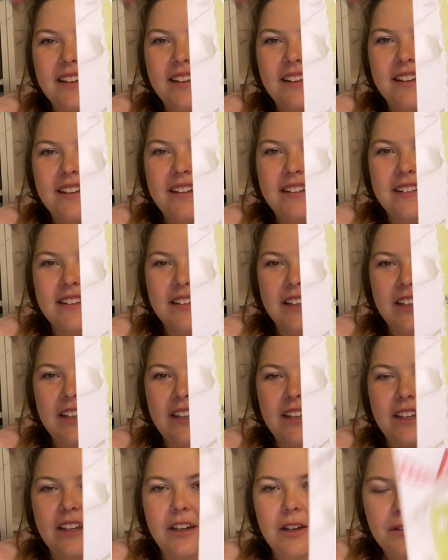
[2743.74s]
This
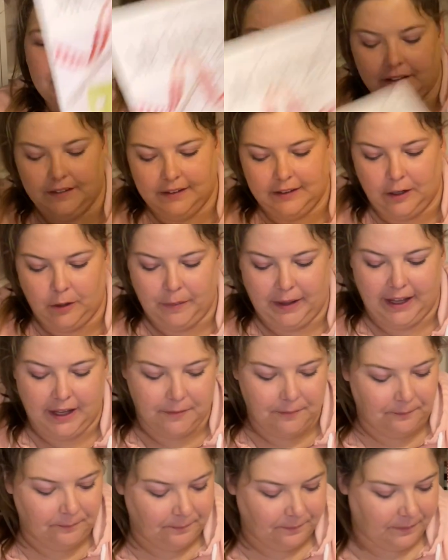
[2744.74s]
cute little
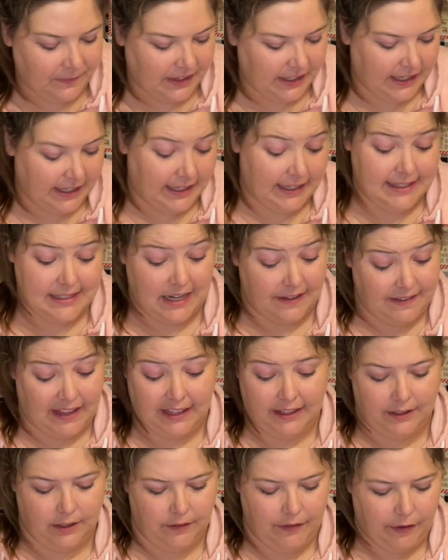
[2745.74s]
snowman. He's not that
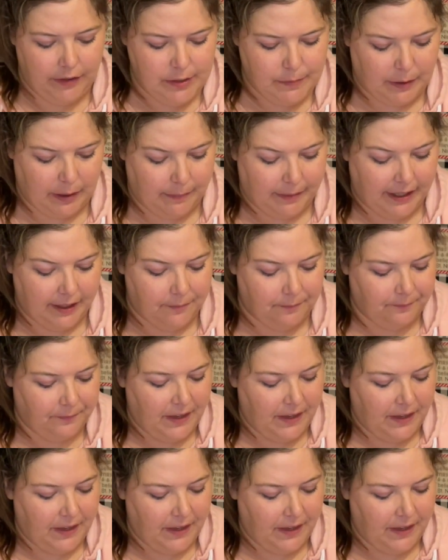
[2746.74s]
little though, he's pretty big.